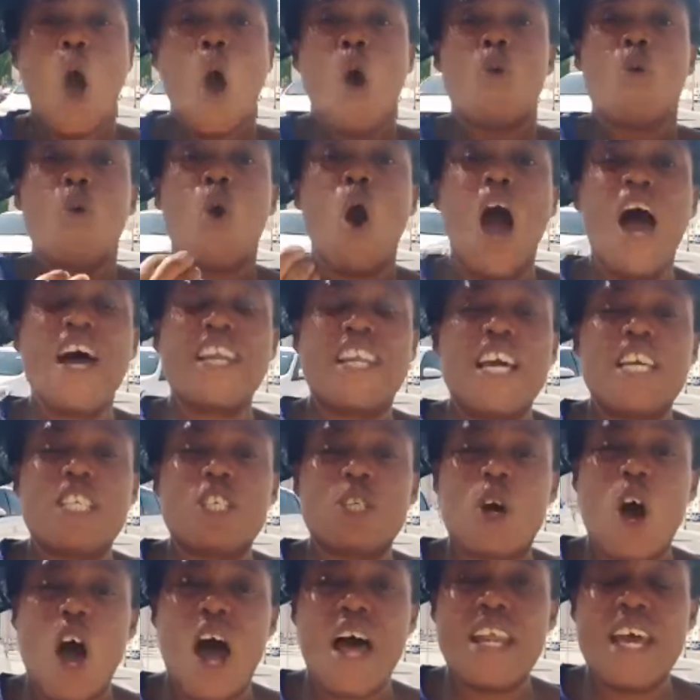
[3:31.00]
God is
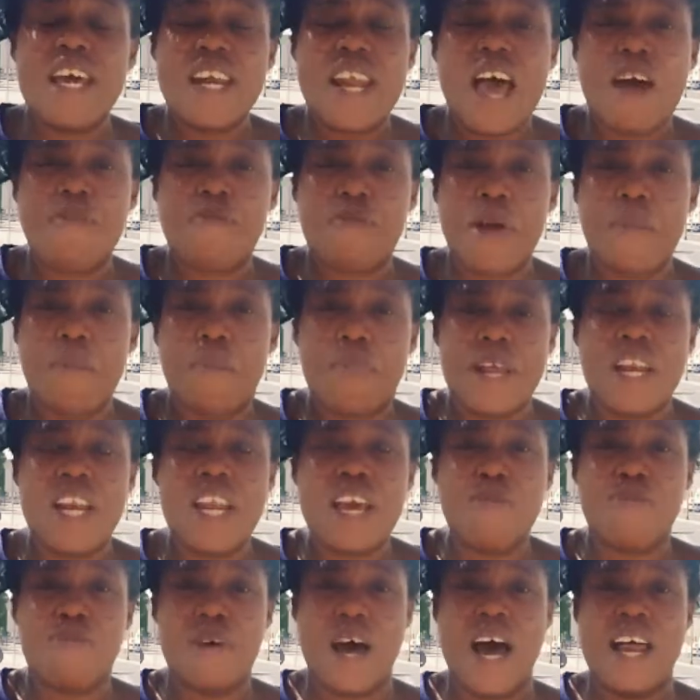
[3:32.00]
calling every
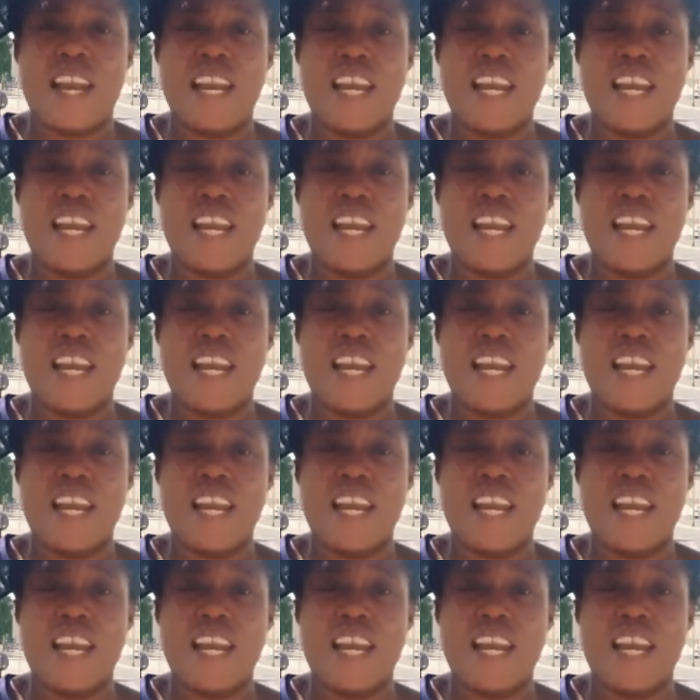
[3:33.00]
believer.